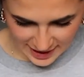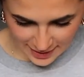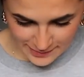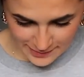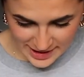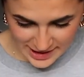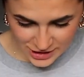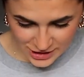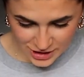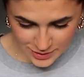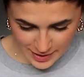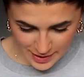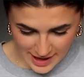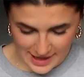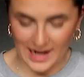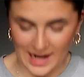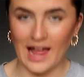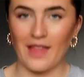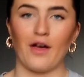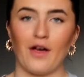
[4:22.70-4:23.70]
I'm literally
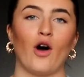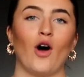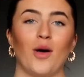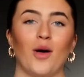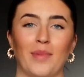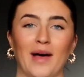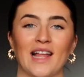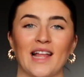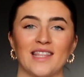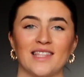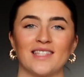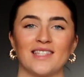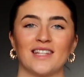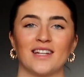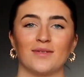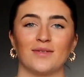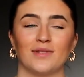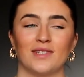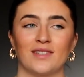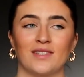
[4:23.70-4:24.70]
wearing leather hot pants
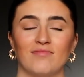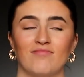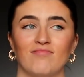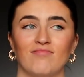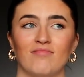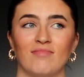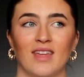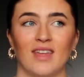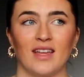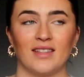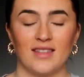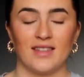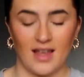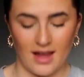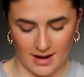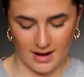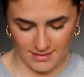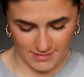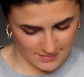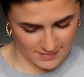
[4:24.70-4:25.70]
and I was
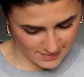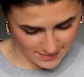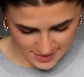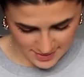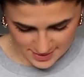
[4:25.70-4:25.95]
13.